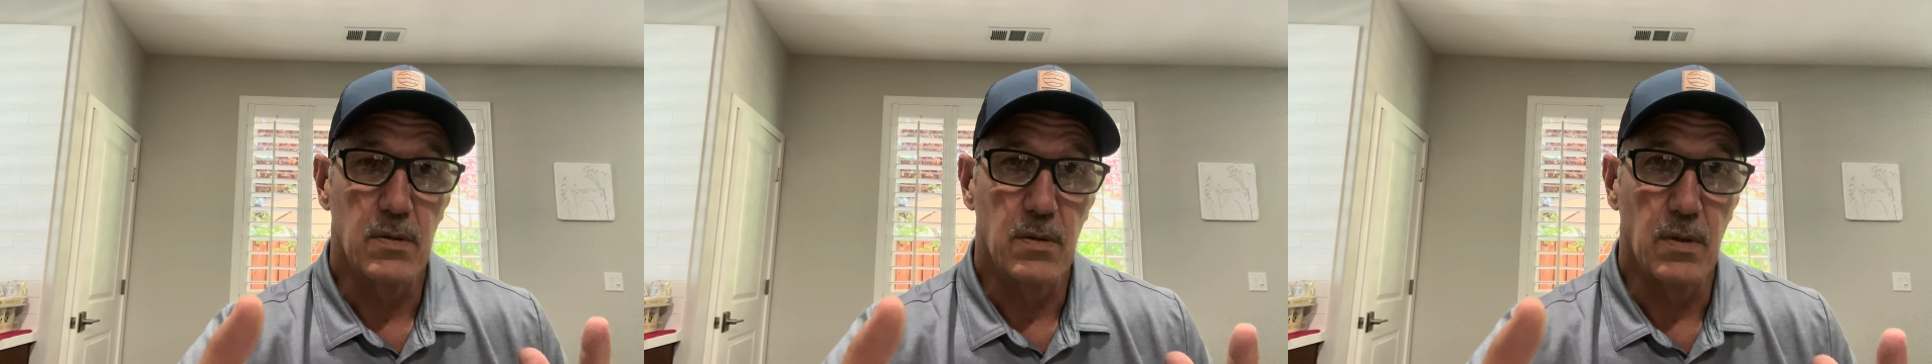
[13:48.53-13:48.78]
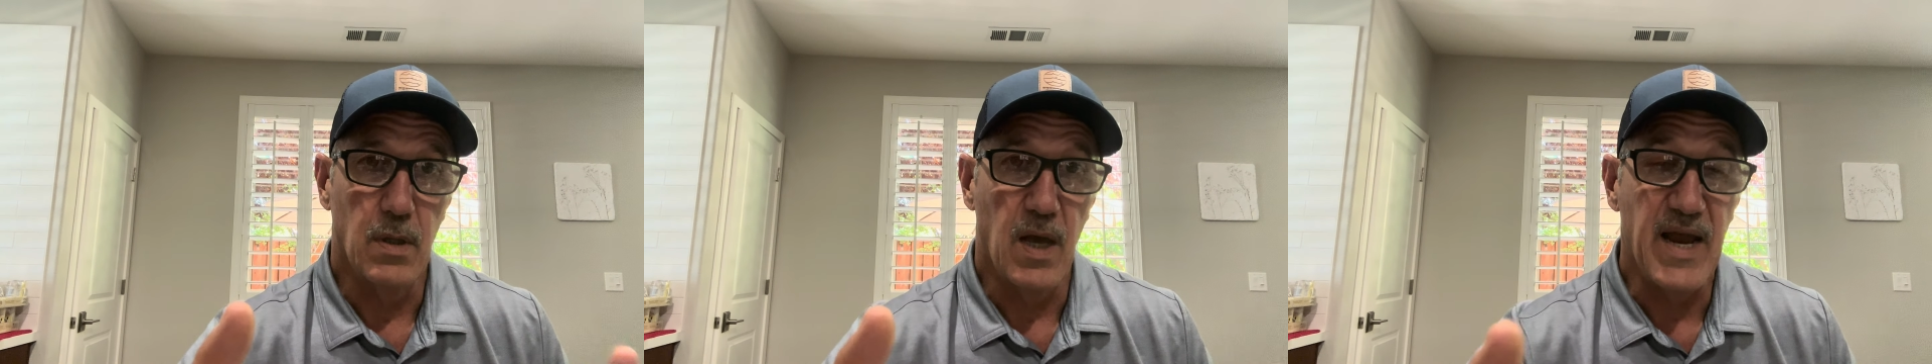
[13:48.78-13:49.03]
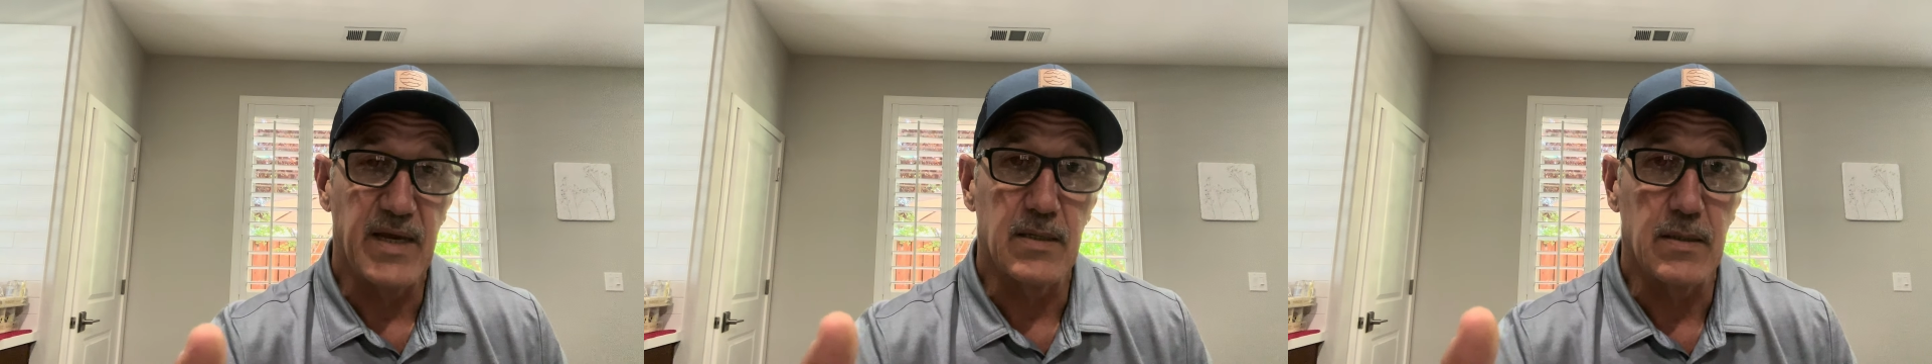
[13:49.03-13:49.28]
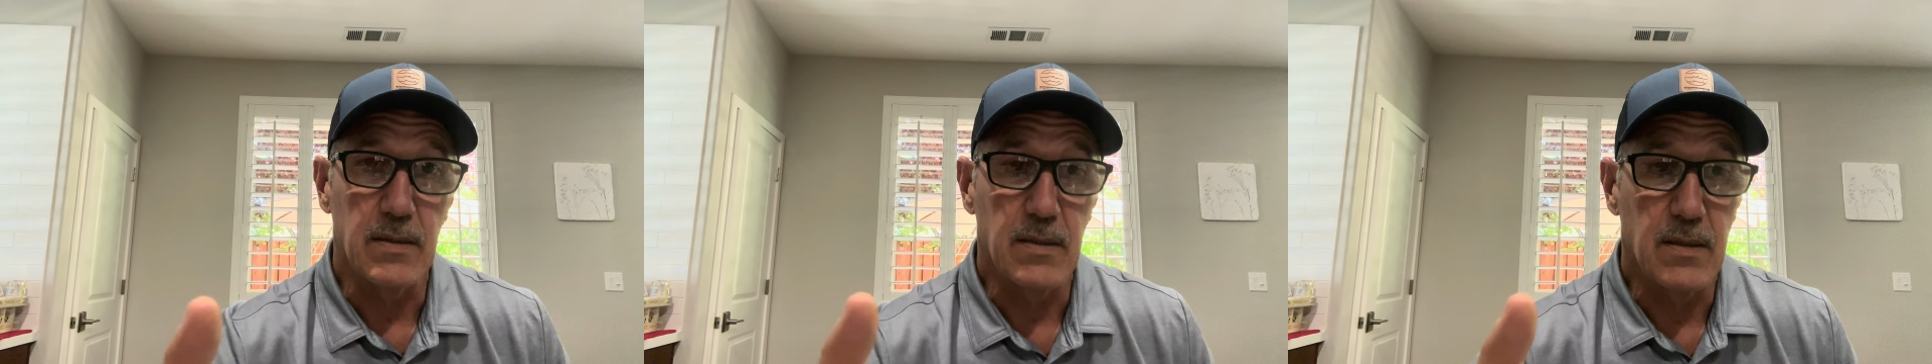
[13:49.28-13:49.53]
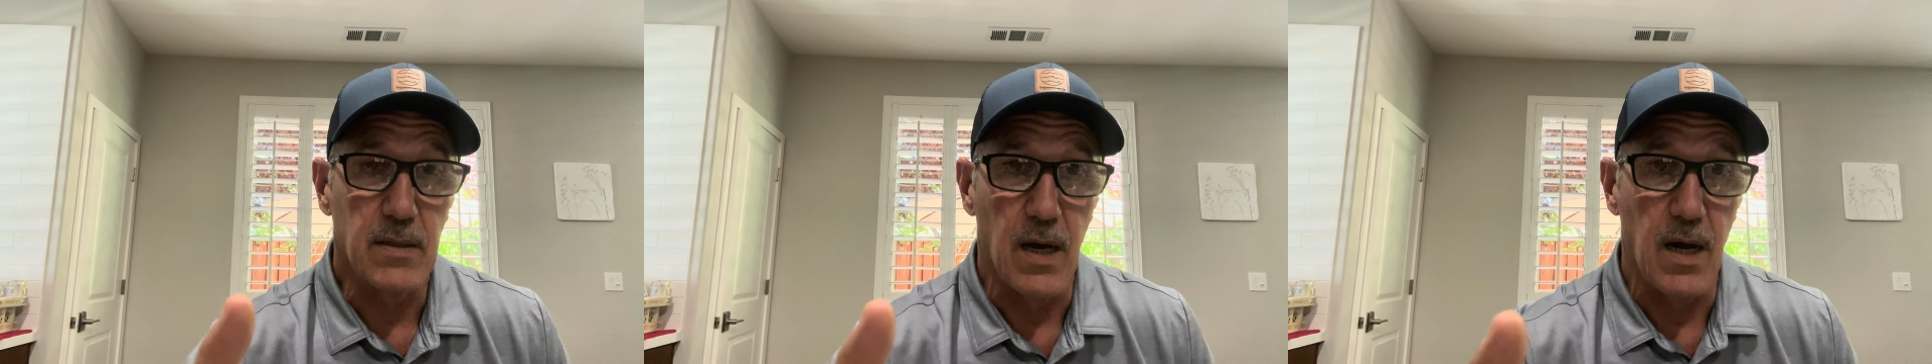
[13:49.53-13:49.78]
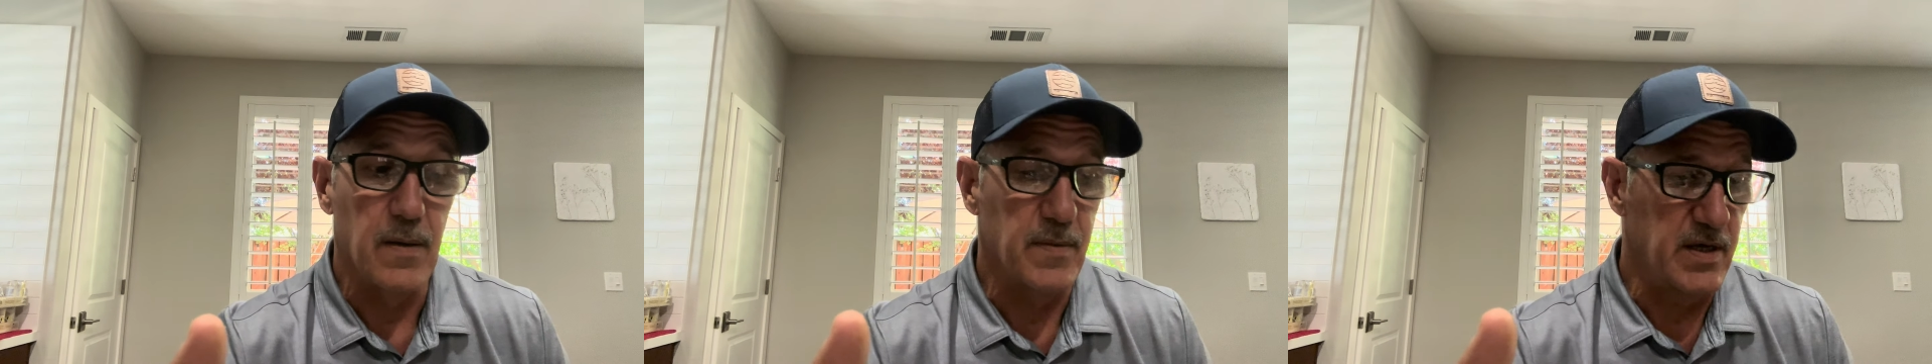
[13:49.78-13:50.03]
like,
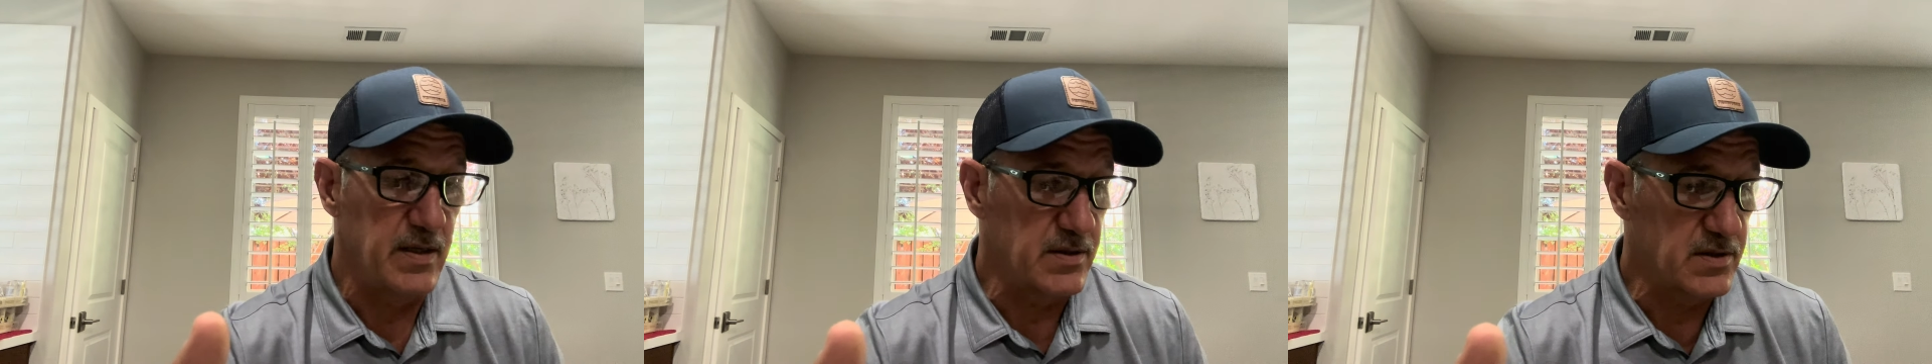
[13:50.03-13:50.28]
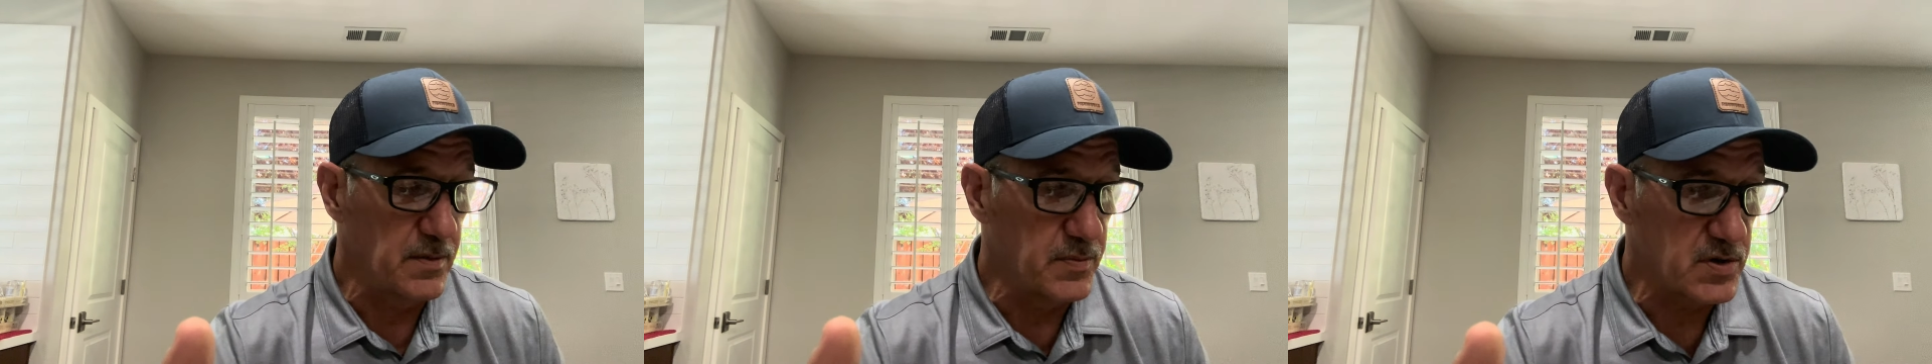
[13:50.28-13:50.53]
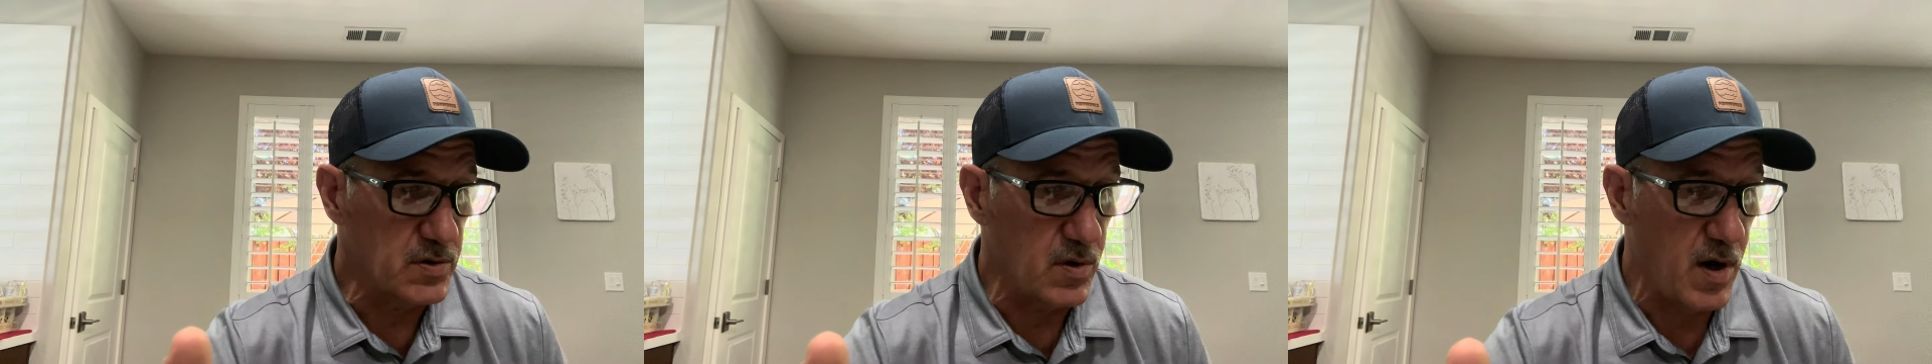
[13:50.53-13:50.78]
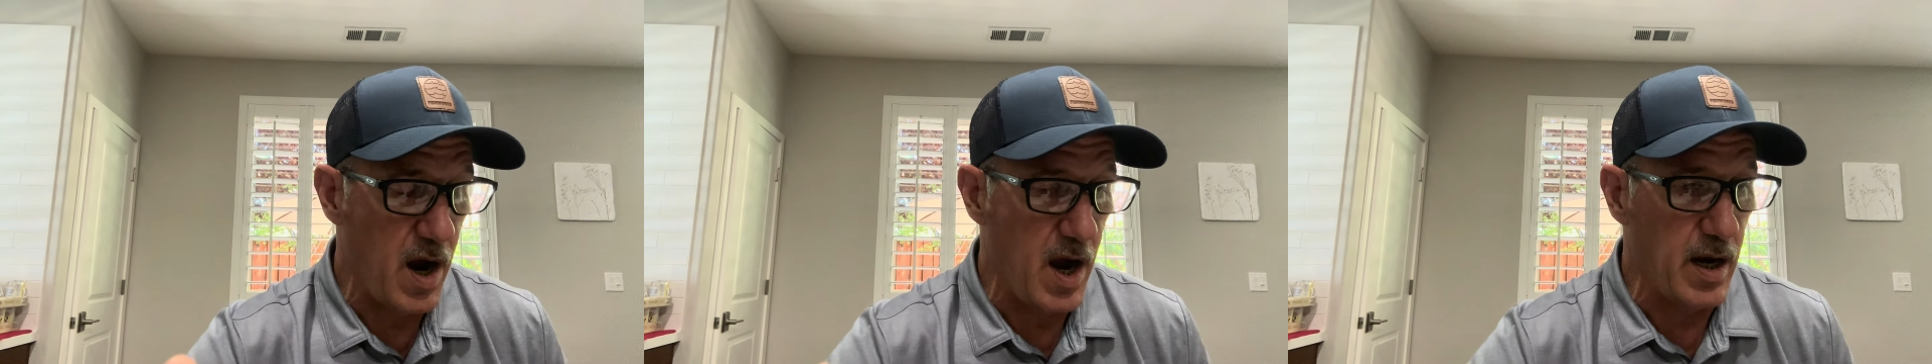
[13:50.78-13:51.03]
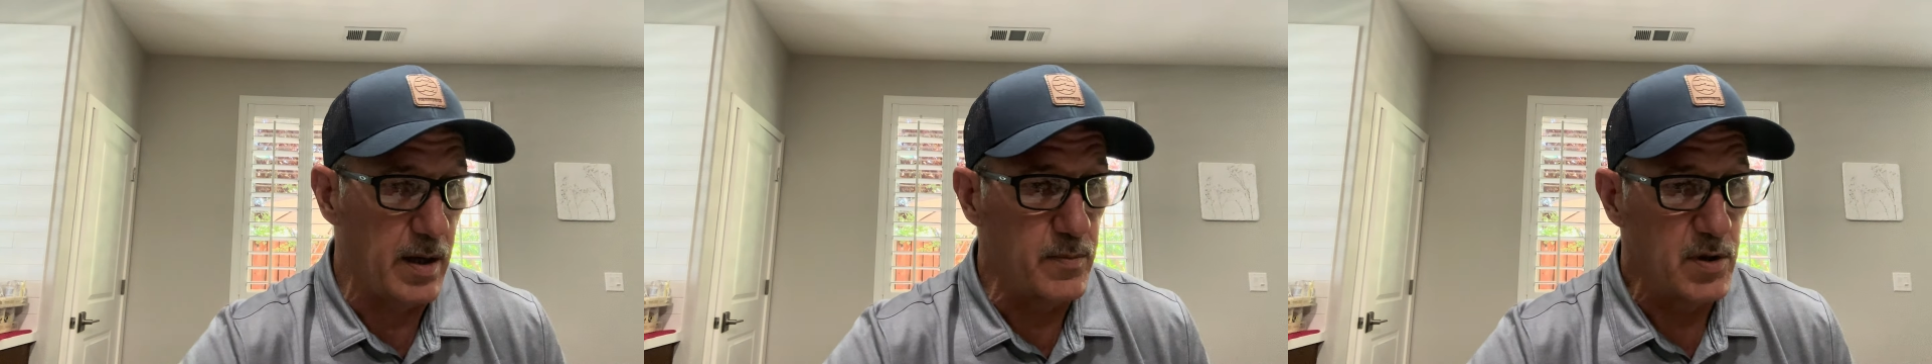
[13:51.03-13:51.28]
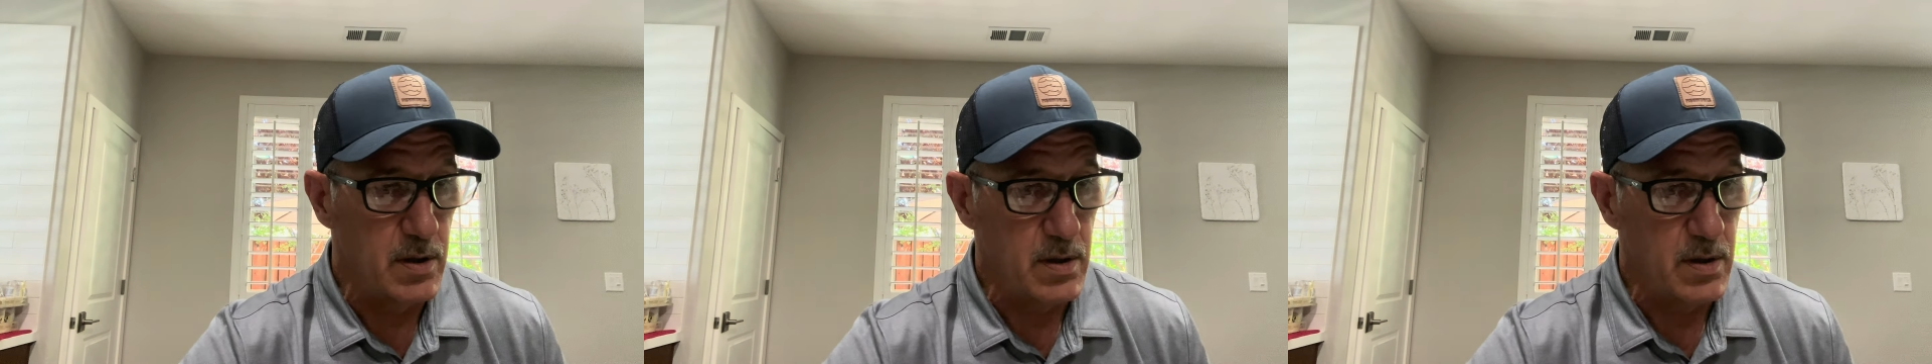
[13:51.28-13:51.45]
comment, subscribe,